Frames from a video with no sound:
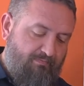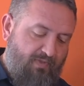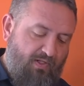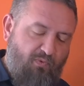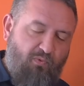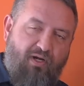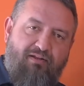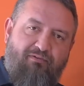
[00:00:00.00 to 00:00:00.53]

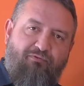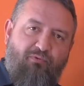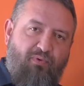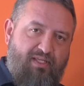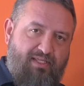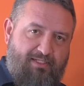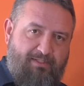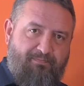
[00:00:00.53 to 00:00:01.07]
What if
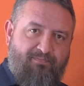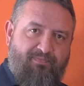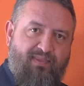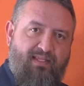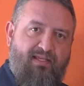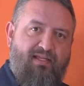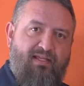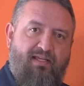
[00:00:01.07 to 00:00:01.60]
we,
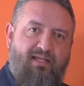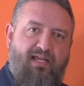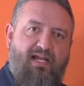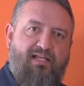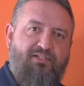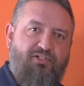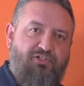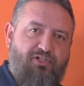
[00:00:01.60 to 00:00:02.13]

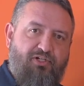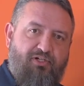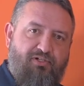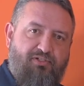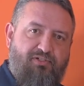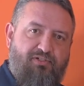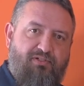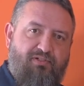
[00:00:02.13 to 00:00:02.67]
as a
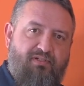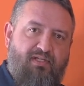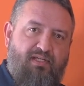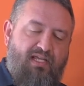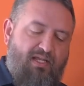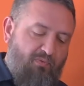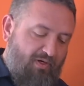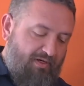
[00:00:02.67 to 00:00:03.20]
church,
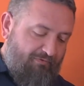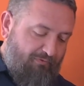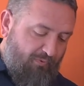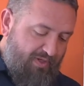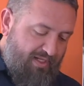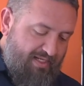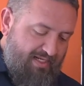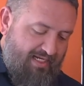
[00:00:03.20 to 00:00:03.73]
and what if
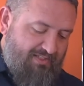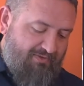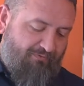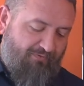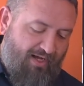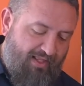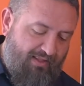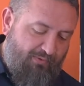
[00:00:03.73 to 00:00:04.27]
we, as
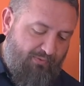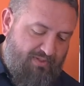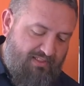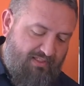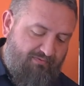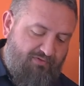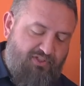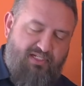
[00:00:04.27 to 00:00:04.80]
followers
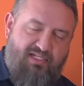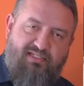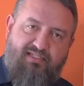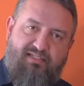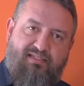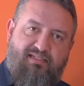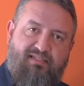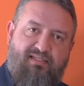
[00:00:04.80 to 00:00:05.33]
of
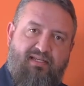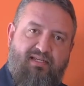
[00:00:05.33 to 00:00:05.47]
Jesus,